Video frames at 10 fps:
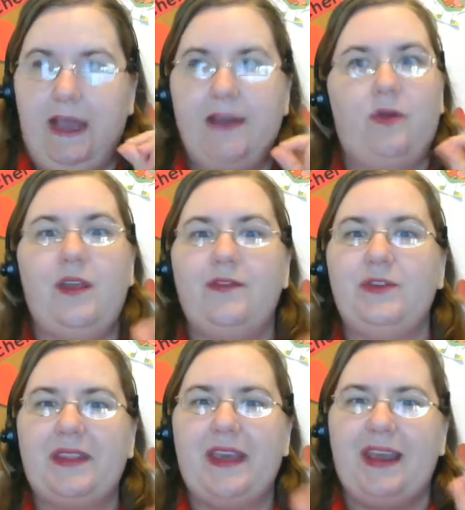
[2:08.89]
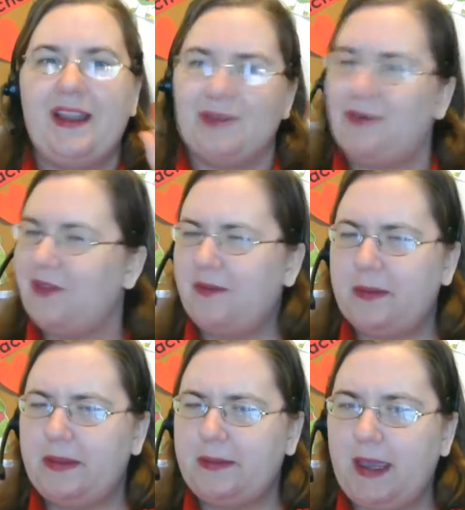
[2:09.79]
I don't love doing that. I don't love
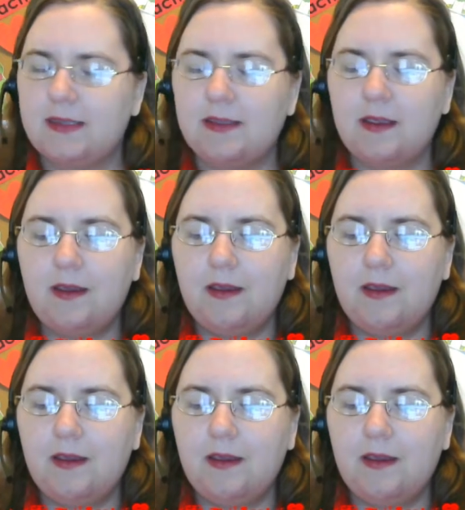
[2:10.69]
my playbacks.